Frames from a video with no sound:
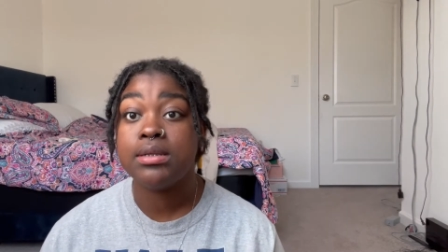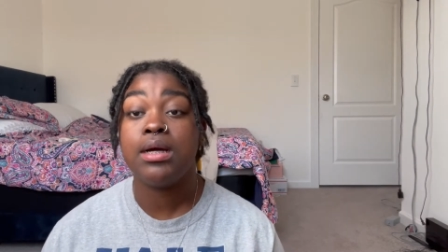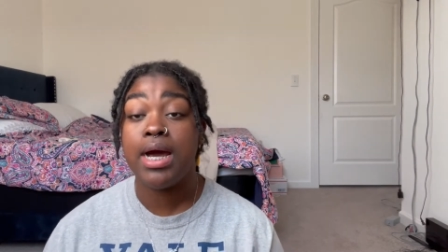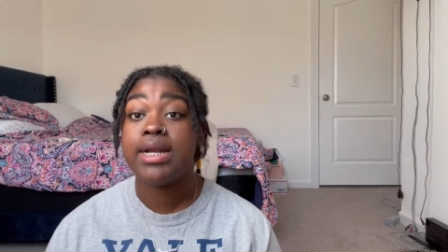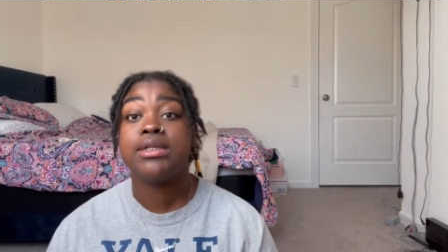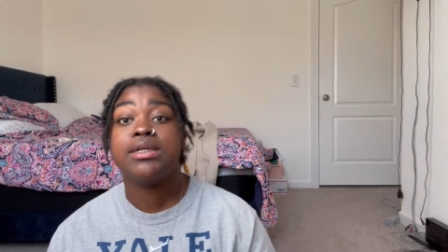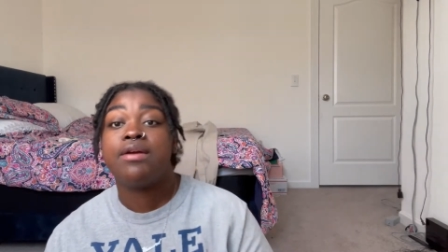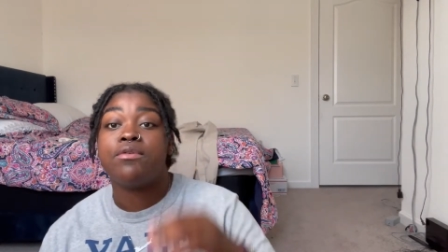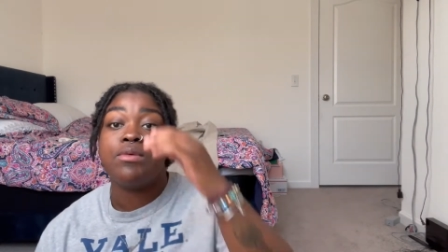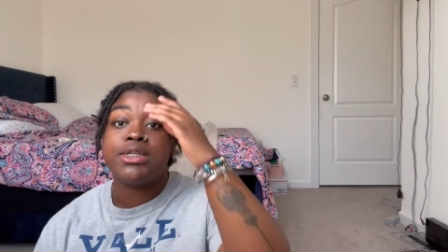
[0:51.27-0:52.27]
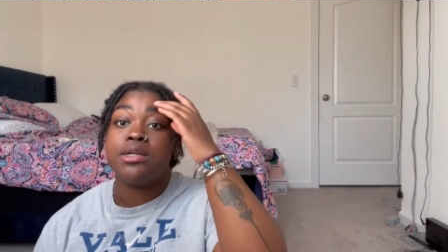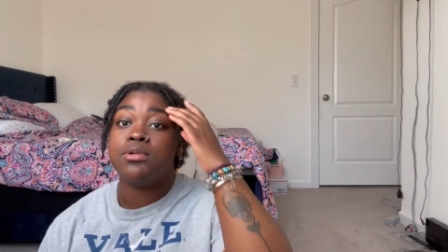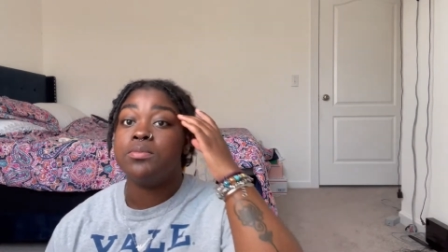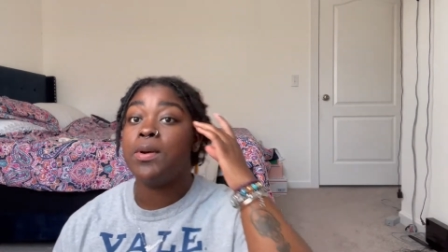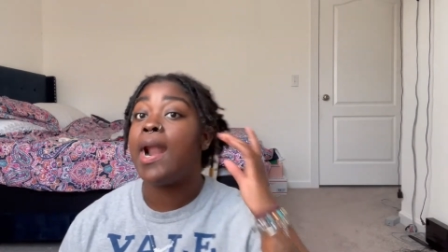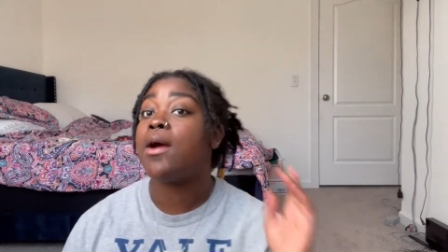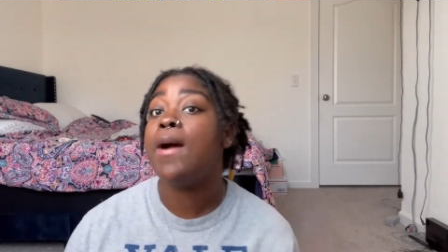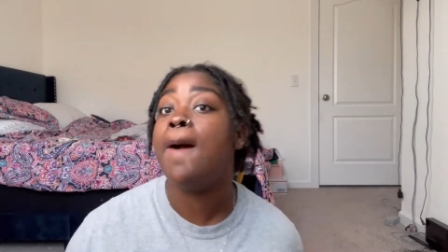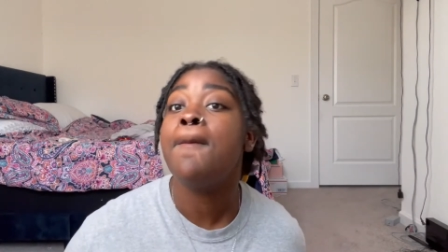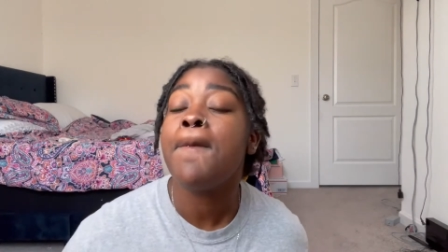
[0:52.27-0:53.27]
Honestly, every once in a blue moon I go out.